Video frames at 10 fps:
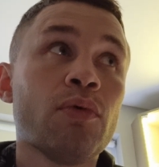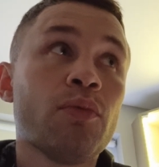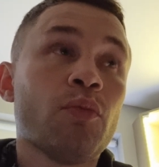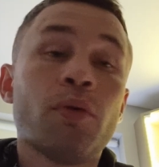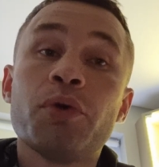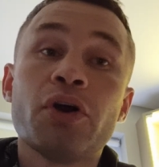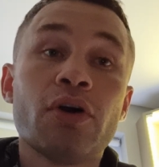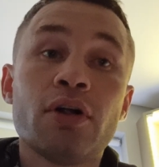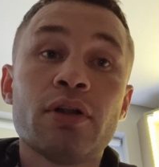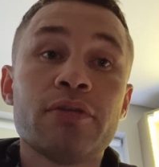what we
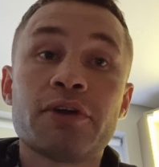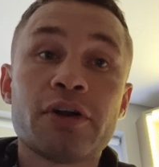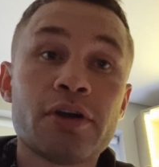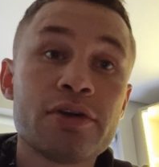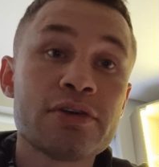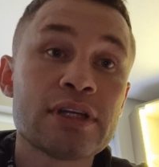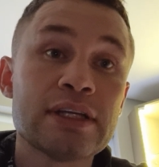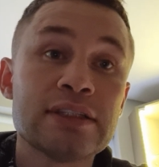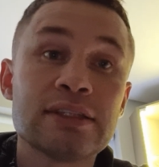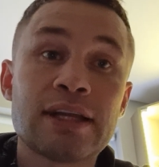all have heard
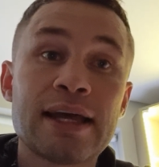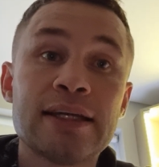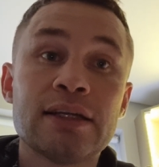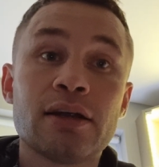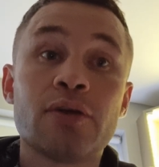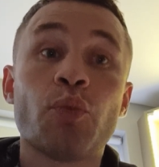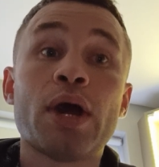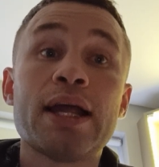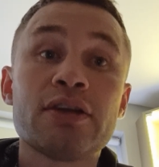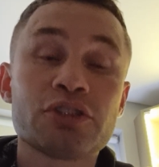is that Wilder,